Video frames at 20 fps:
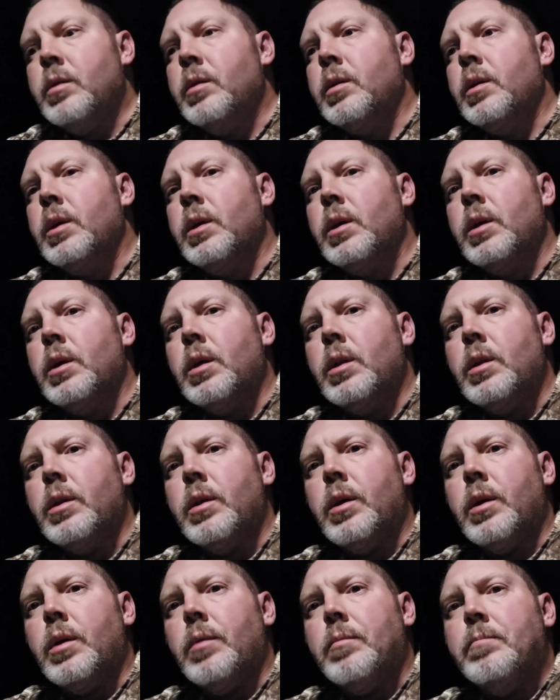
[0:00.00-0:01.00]
and
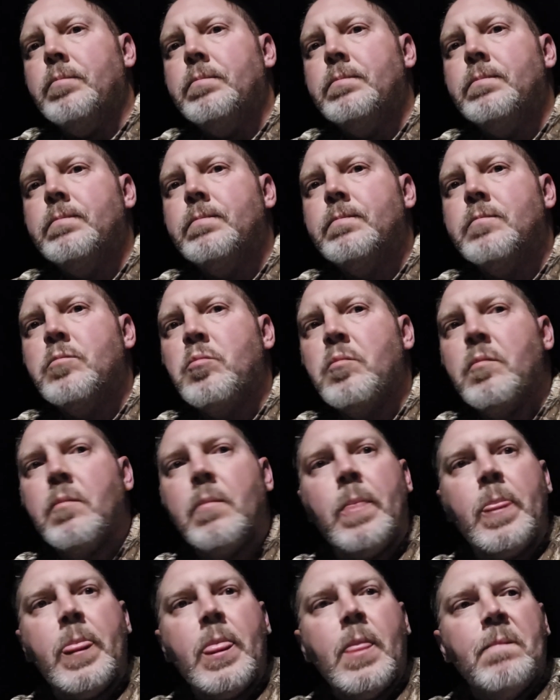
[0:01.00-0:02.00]

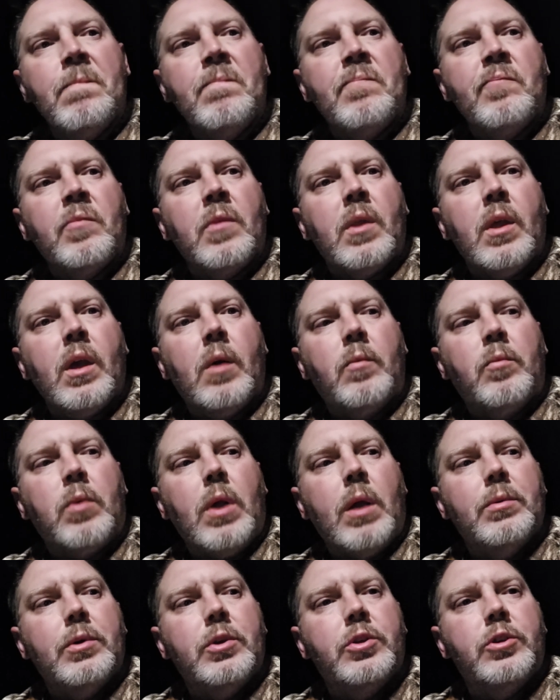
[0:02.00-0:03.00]
I'll
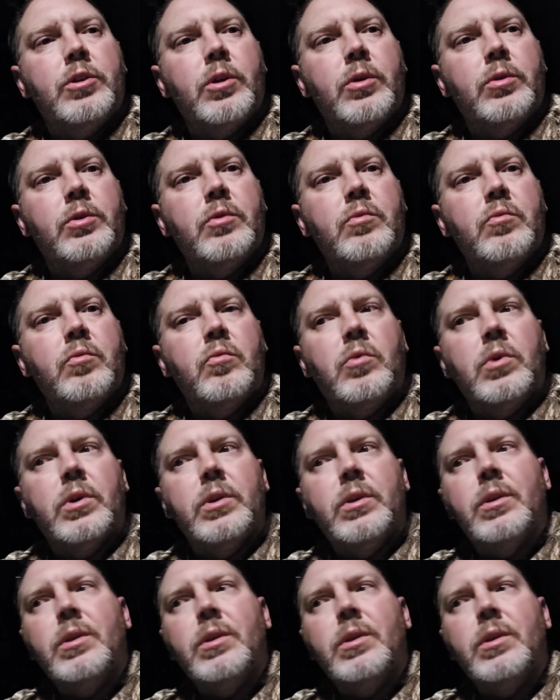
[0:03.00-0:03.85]
probably show you what